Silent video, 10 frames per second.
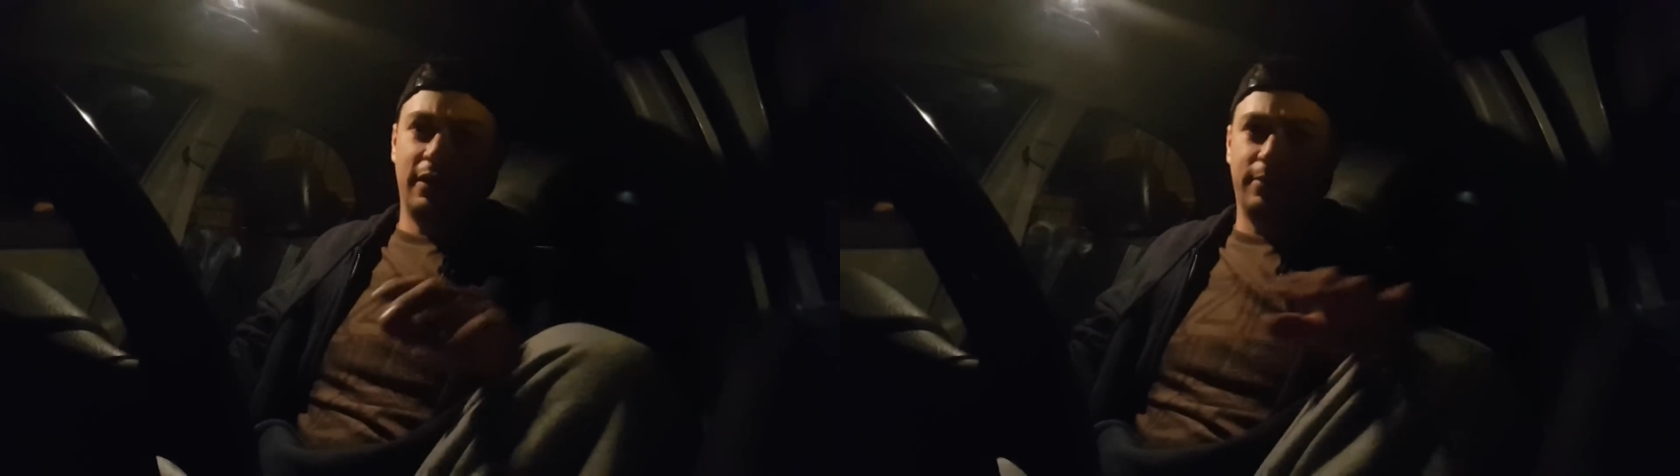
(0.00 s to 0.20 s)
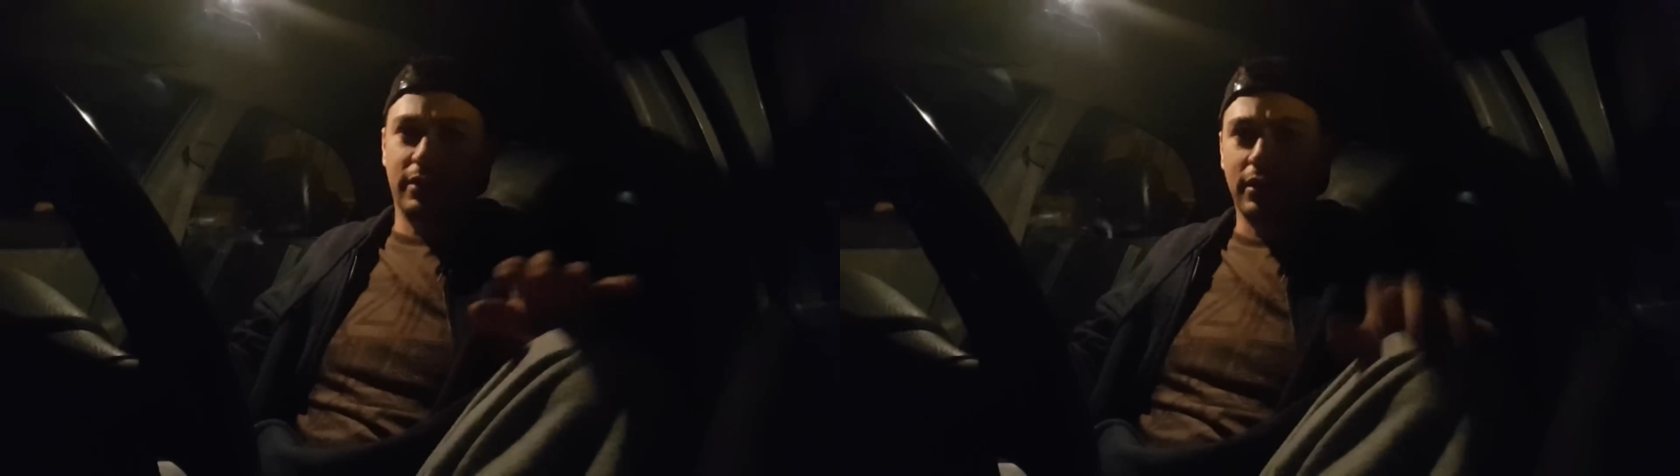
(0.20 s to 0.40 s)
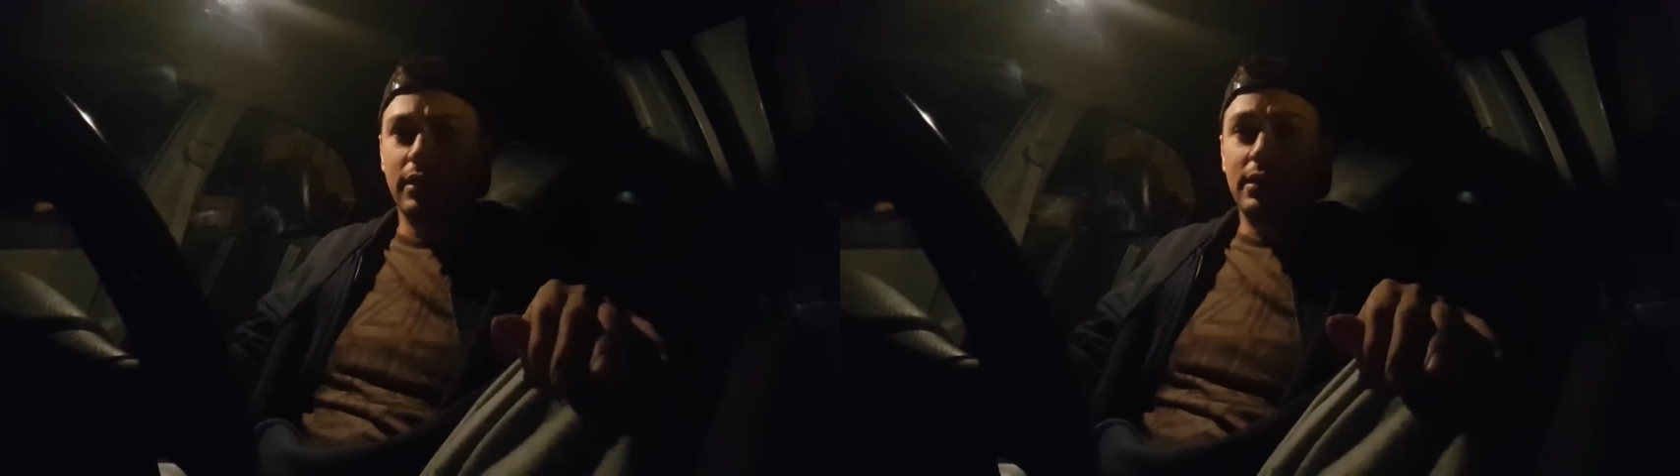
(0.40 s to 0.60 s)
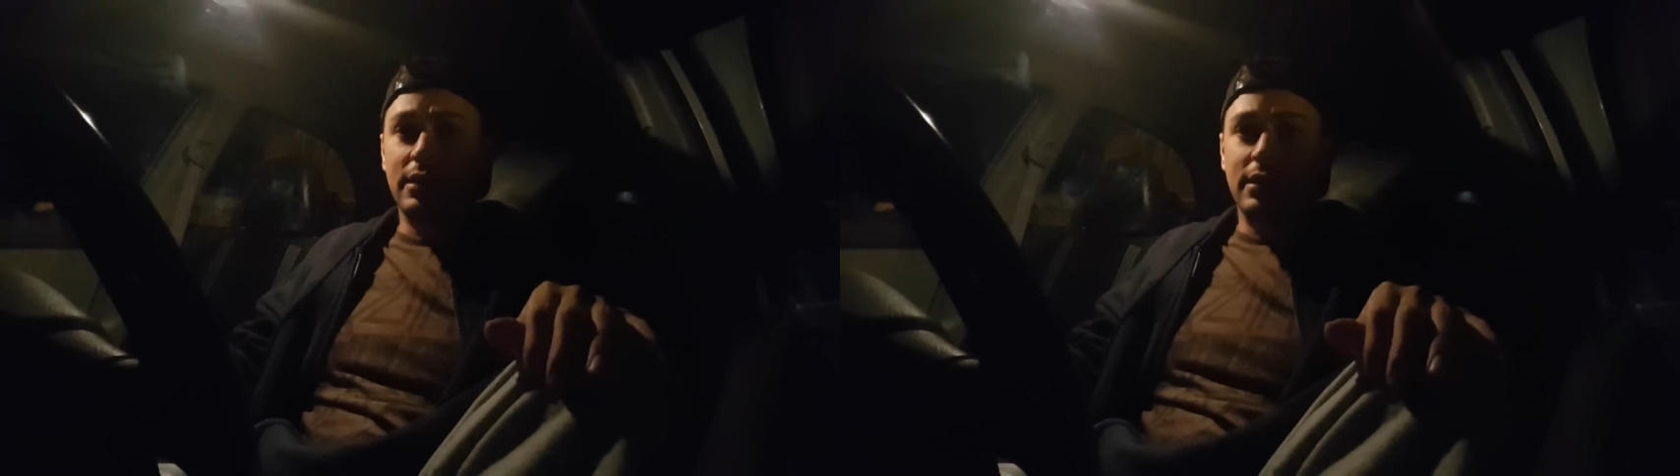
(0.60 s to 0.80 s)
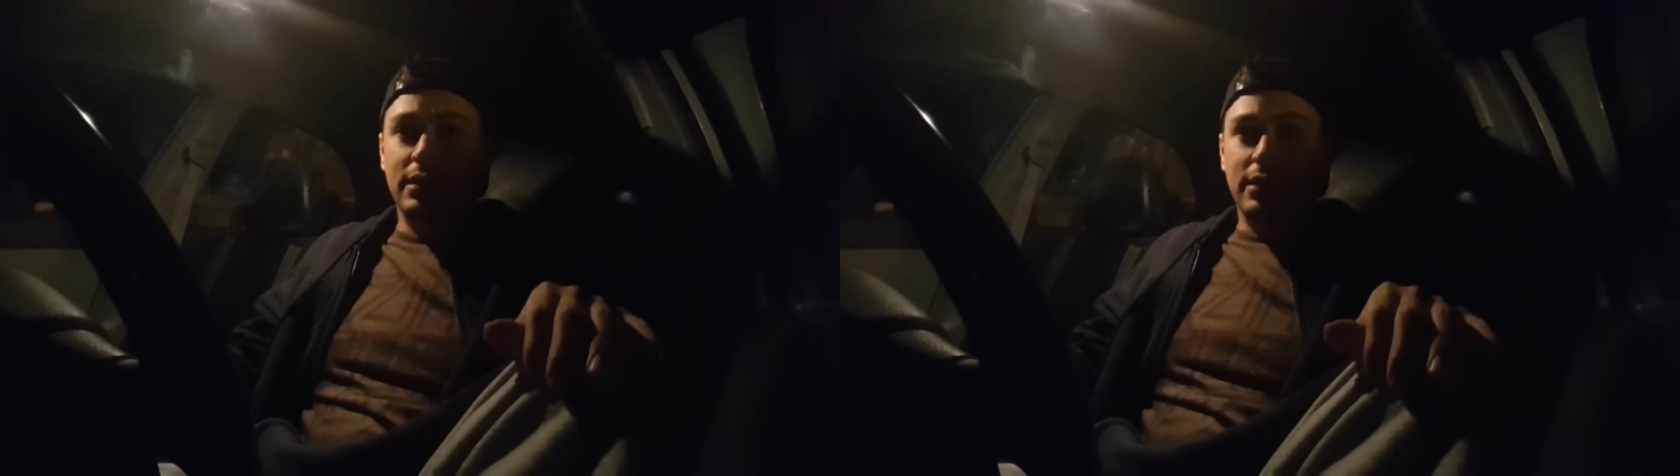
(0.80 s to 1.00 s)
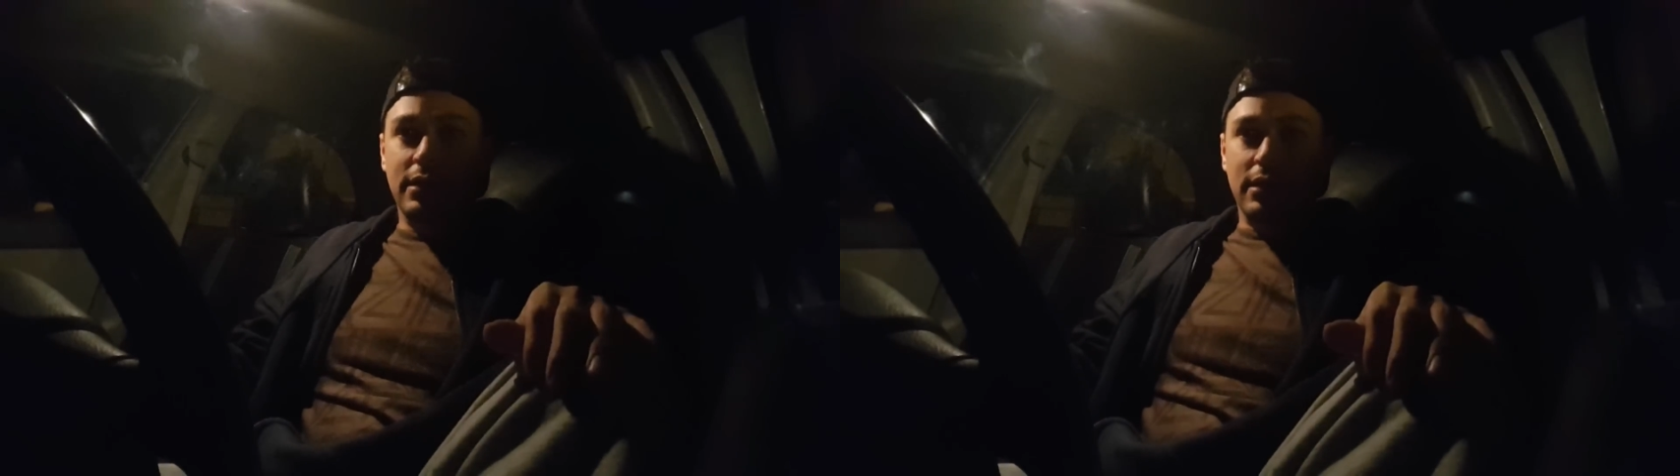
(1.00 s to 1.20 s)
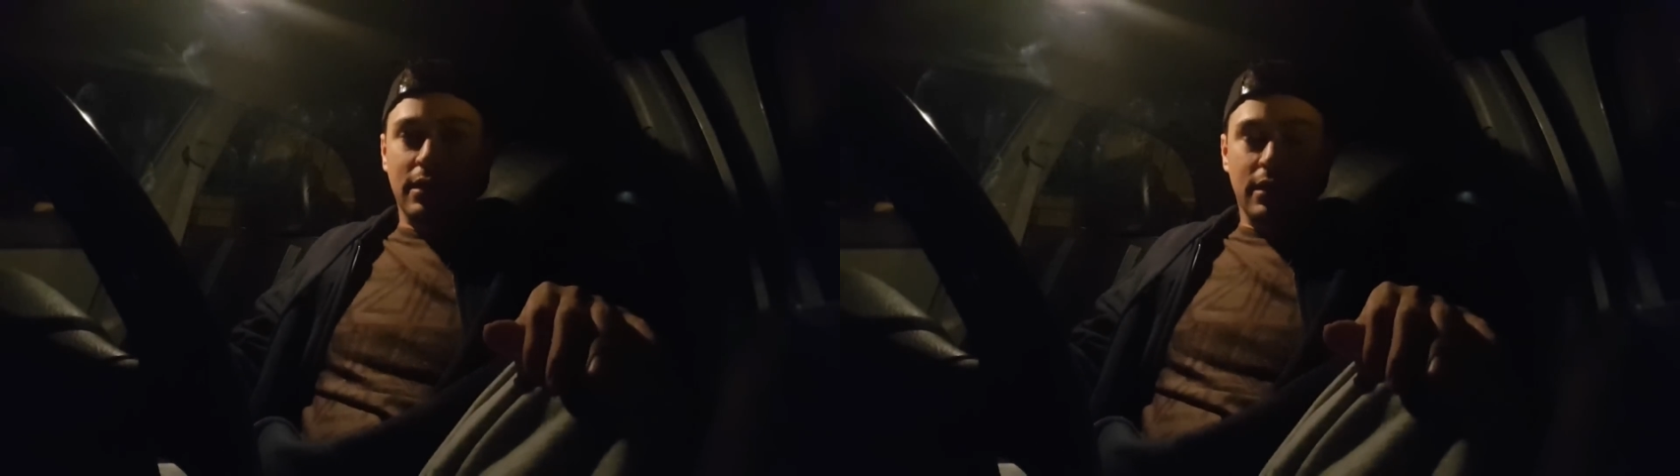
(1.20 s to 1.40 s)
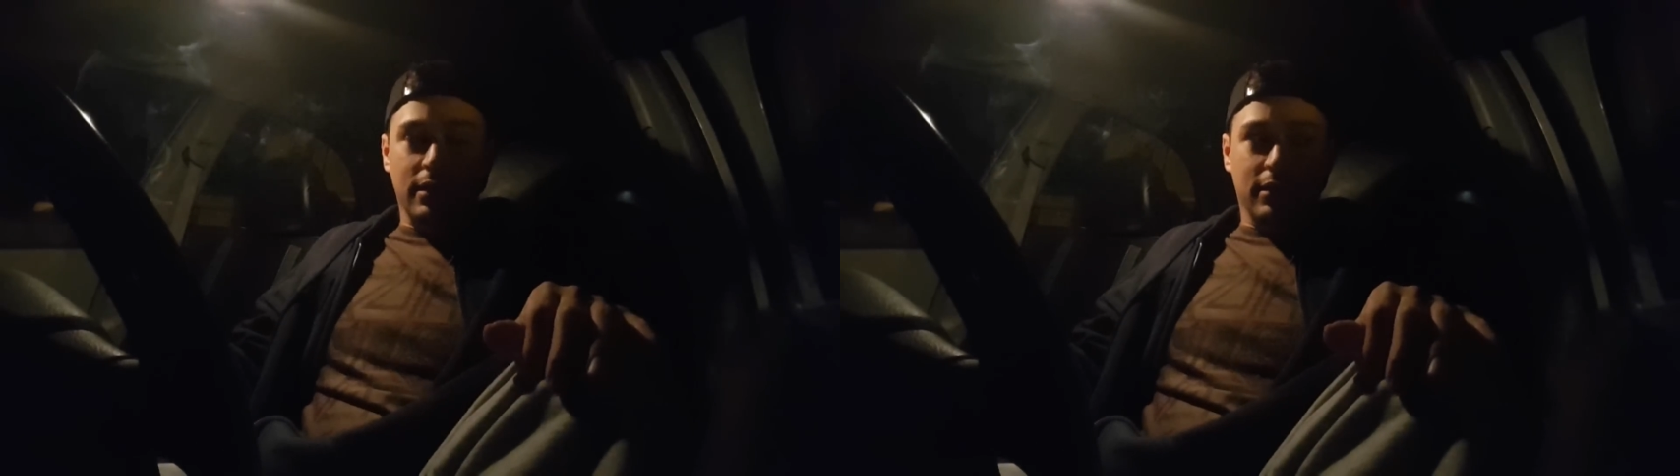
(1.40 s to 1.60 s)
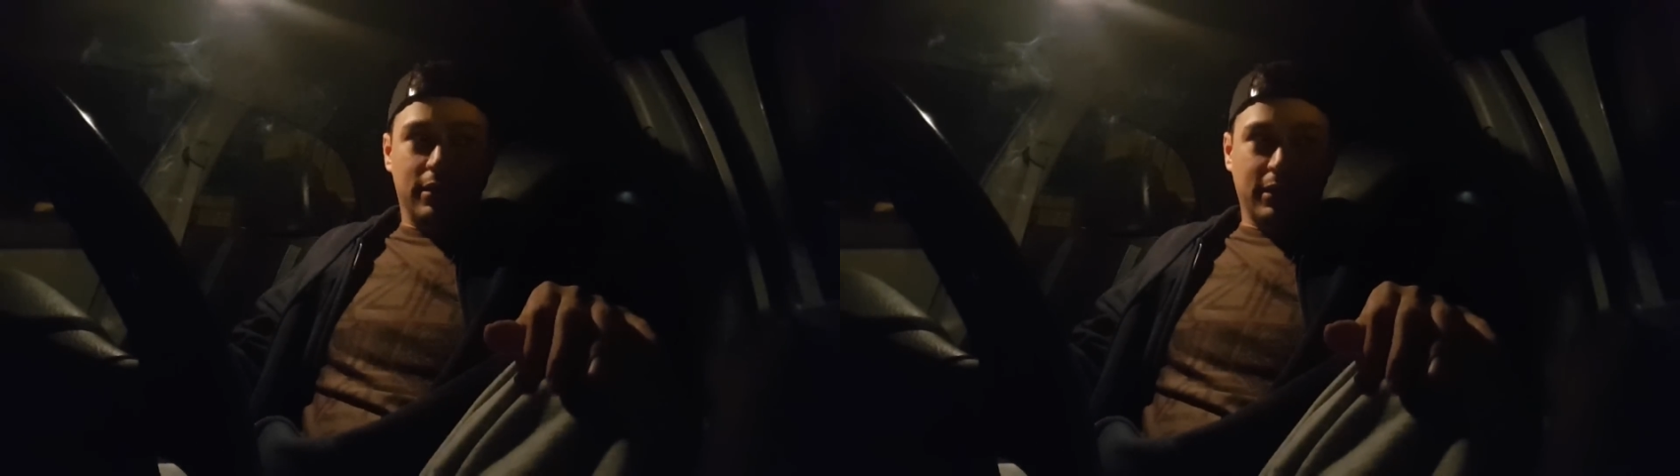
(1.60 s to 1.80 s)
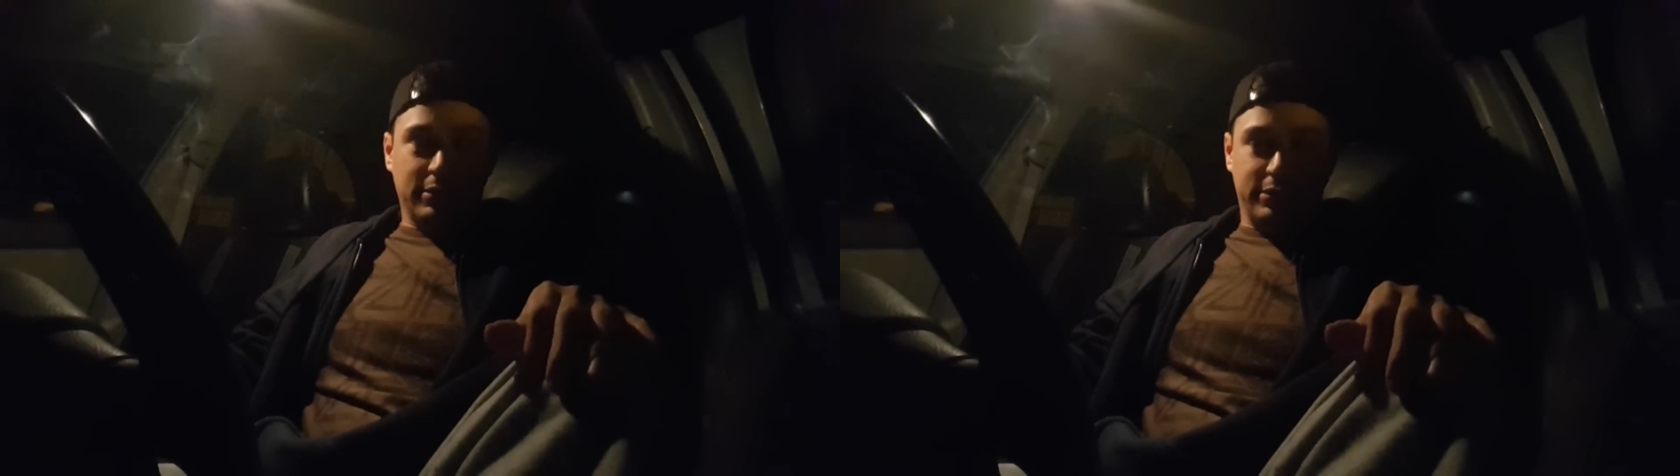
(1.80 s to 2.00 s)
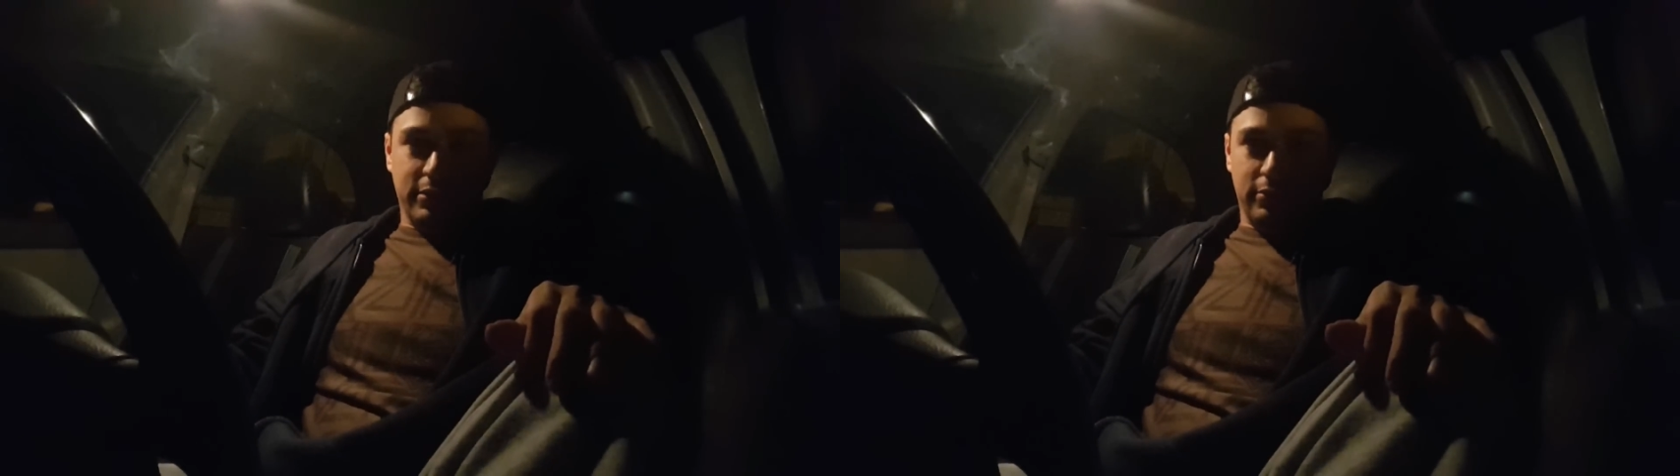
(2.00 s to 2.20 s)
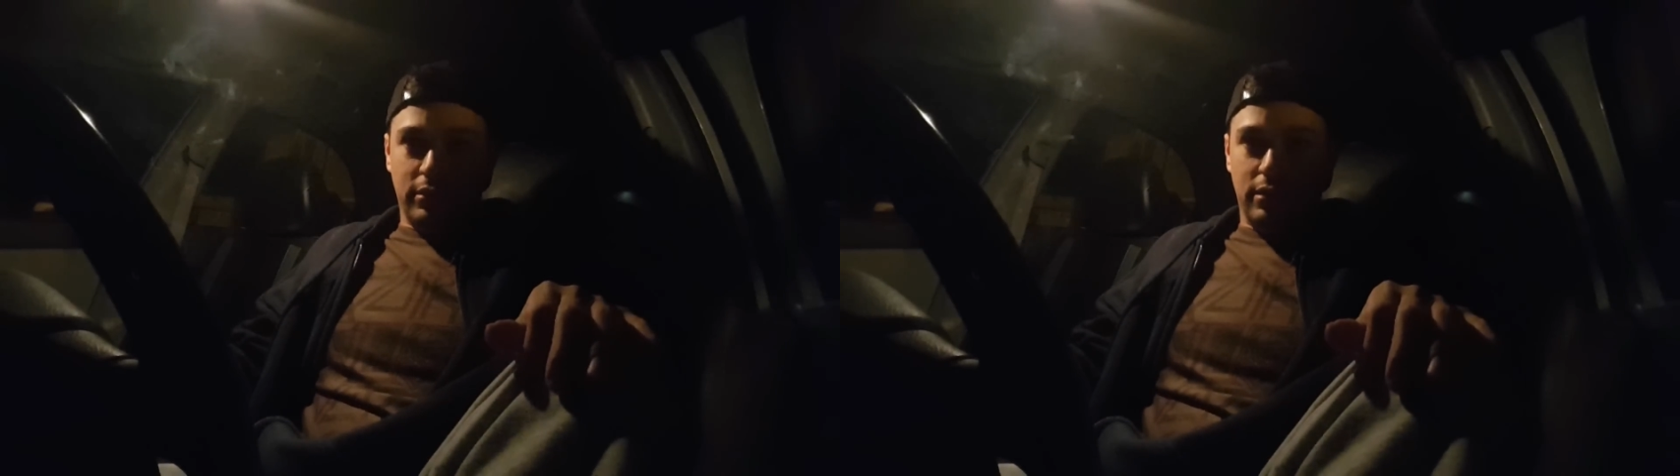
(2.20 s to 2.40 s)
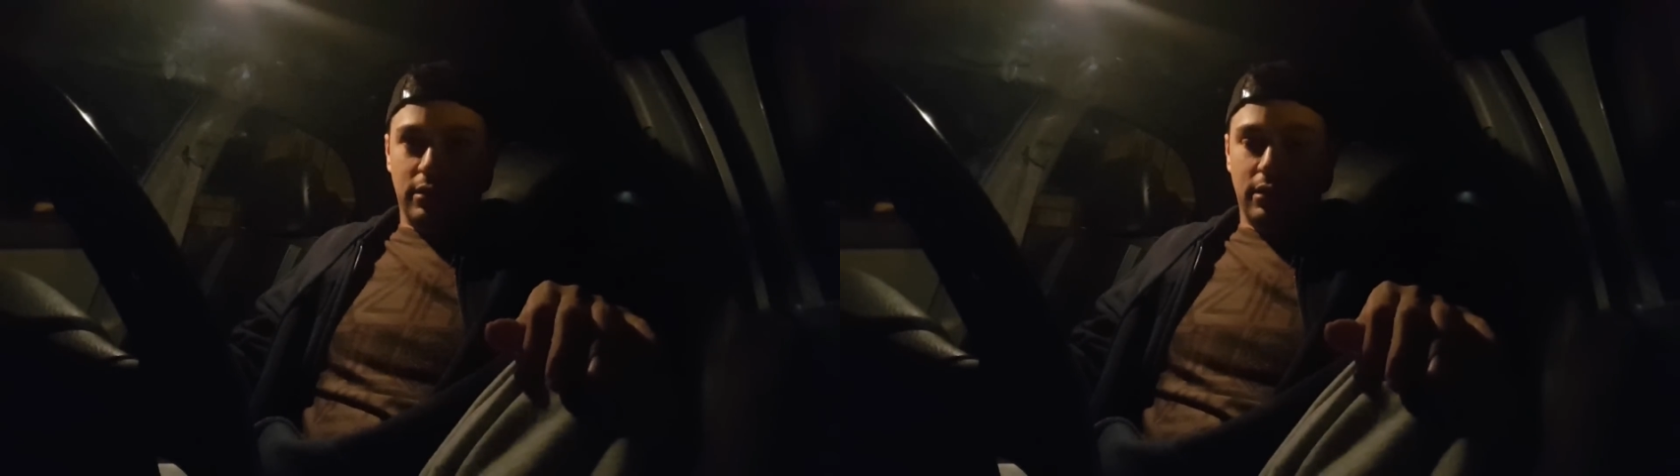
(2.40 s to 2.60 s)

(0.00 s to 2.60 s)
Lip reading: vaping thing soon